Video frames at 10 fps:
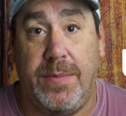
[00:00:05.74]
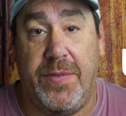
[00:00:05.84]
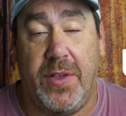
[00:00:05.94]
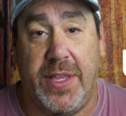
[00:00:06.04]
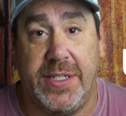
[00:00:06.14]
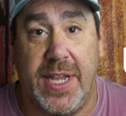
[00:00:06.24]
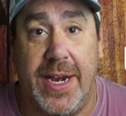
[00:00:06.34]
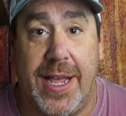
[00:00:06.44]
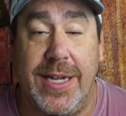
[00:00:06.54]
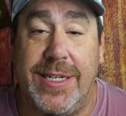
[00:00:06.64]
If you like this kind
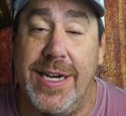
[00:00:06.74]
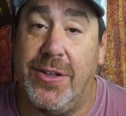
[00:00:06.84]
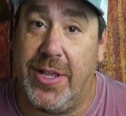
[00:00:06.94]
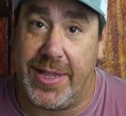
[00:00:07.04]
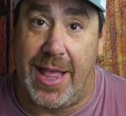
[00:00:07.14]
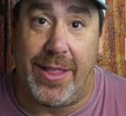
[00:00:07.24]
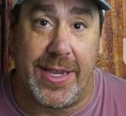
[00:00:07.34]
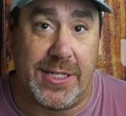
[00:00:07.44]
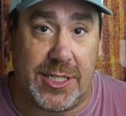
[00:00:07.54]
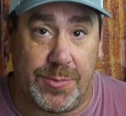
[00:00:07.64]
of content, click that
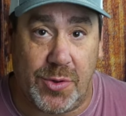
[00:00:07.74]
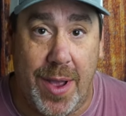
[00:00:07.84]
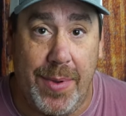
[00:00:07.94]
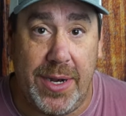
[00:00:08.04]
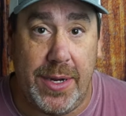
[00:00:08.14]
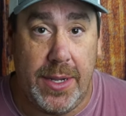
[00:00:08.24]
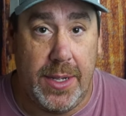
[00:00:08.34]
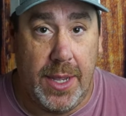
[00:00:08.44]
like and subscribe button.